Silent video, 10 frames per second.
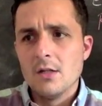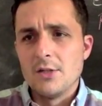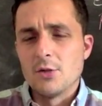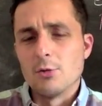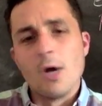and
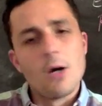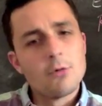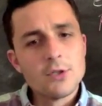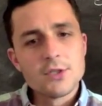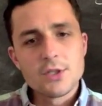you're not
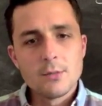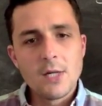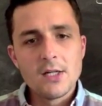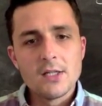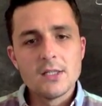really sure
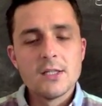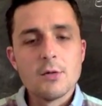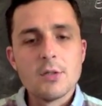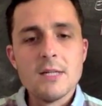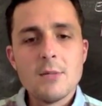about it,
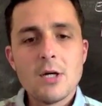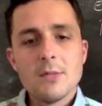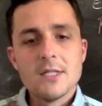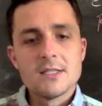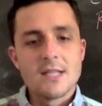you want to email
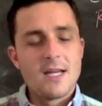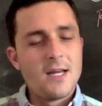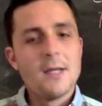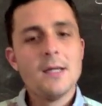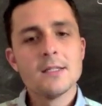me and
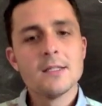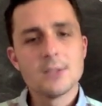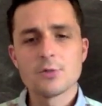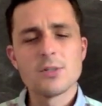say, Dr.